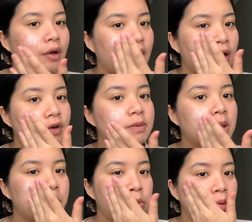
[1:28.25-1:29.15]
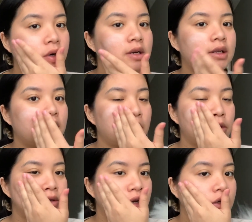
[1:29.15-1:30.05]
it covers my pores and it
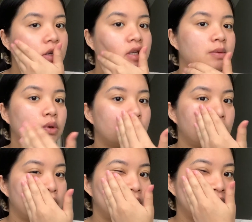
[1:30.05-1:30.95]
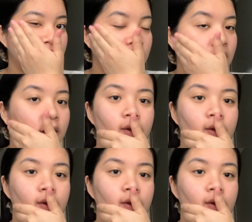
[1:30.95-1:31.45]
goes on smooth and silky.